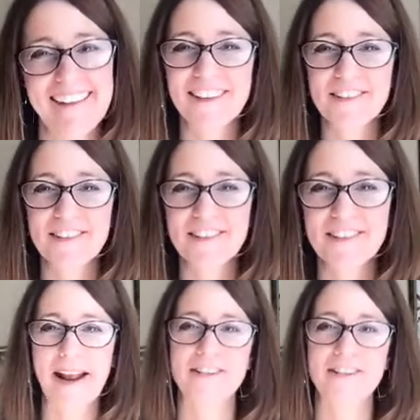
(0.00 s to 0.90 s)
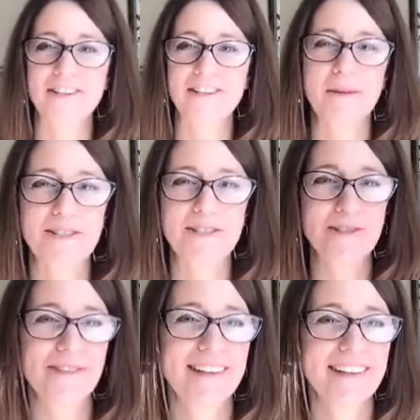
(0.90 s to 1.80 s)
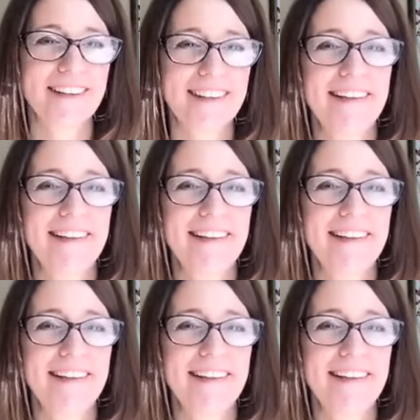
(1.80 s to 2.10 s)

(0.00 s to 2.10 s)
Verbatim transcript: And we're going to talk about Ashton in a bit too.